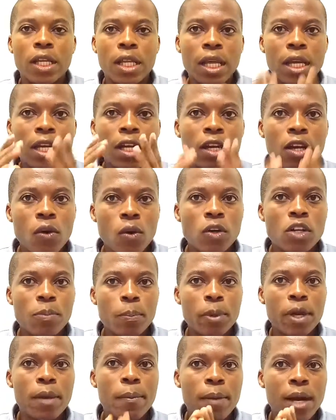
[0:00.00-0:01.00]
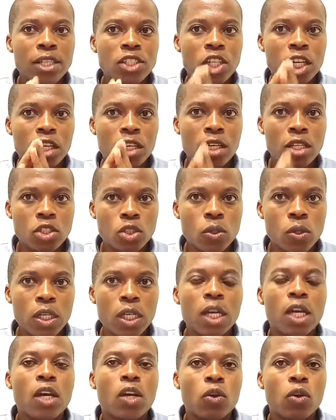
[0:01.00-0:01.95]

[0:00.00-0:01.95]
they did not pay much attention